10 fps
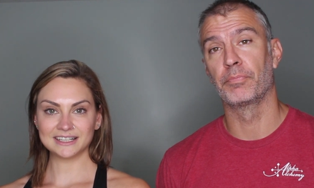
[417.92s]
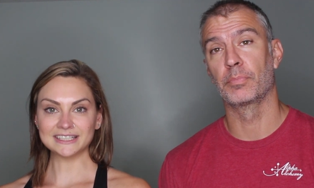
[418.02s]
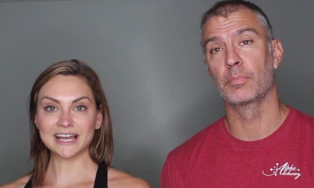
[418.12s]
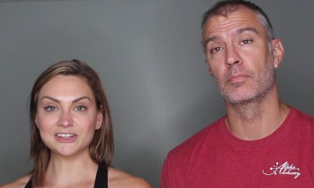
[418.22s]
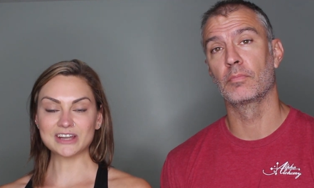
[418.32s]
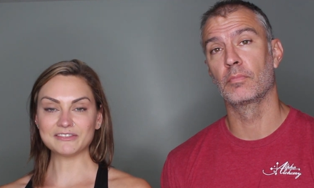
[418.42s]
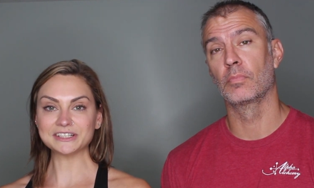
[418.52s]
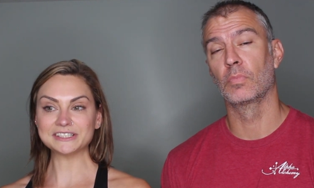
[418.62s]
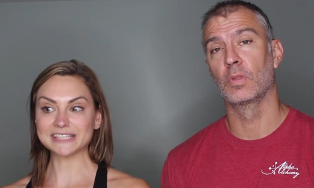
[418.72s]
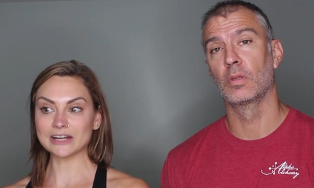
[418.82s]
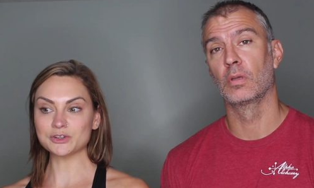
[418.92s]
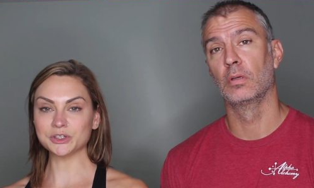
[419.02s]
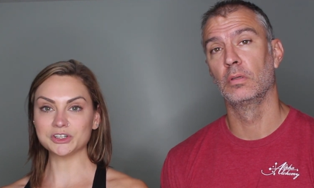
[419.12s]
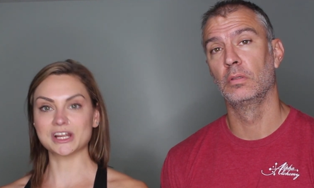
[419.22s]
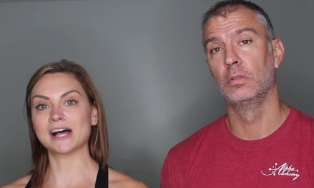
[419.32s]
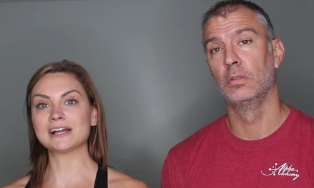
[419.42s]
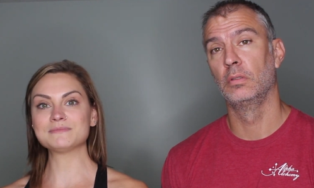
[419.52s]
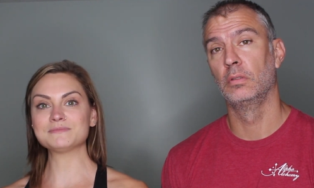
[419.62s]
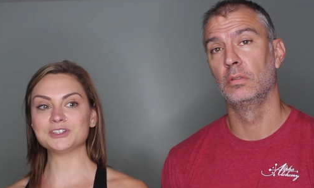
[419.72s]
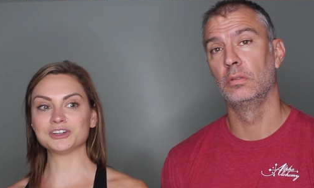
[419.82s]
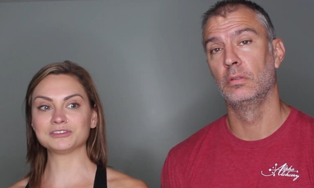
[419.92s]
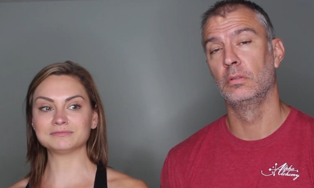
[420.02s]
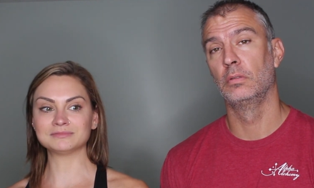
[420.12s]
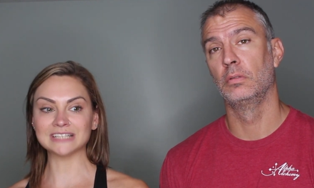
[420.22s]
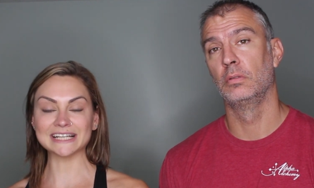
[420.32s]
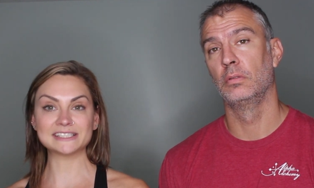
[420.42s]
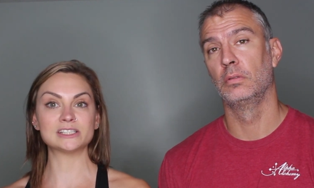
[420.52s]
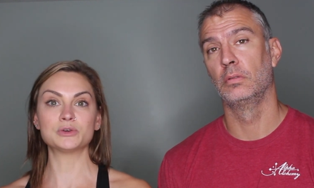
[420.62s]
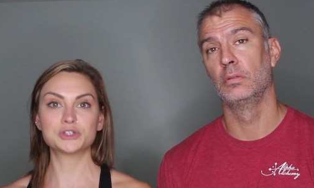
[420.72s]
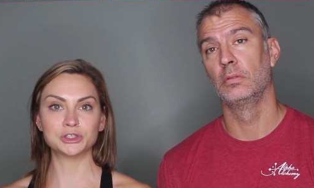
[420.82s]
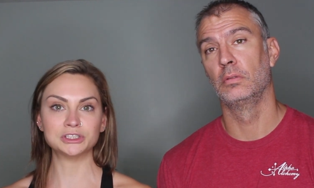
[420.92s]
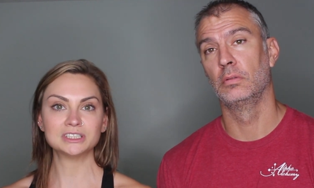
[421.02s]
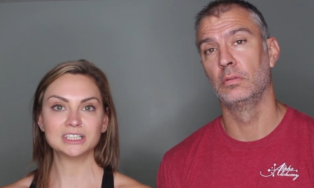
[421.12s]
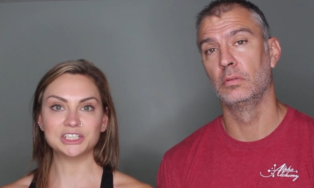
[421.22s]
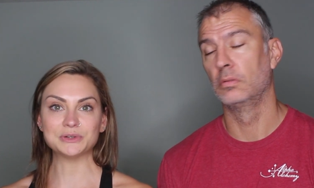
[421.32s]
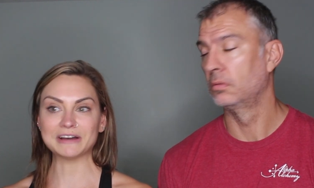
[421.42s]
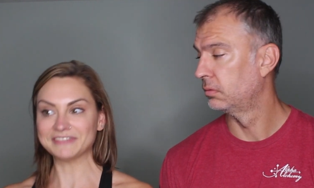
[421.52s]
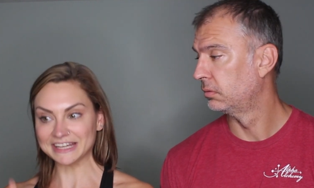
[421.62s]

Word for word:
Speaker 1: Yeah, you definitely schedule your time. You're less social. You have